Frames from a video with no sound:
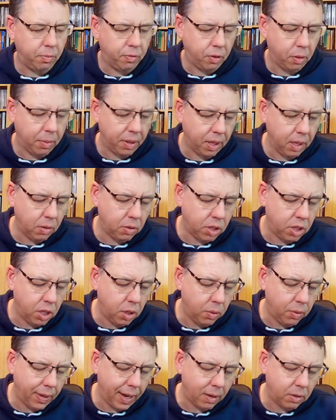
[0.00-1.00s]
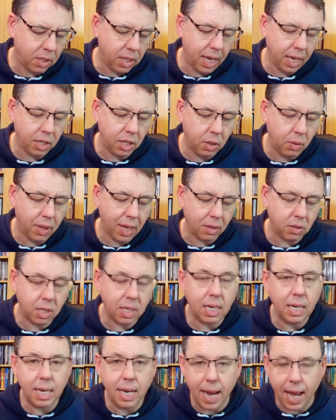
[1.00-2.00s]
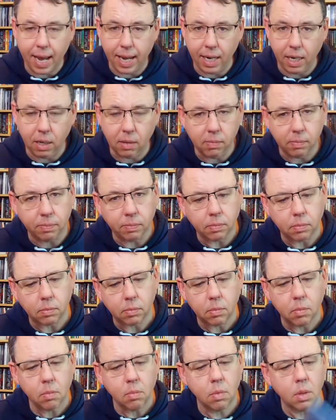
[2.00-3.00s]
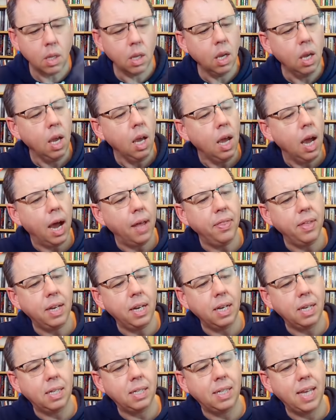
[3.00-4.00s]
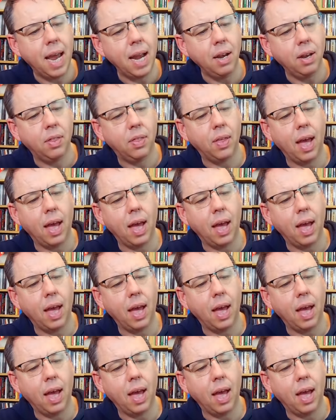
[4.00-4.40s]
from, I think it was 2009. And they did a 10th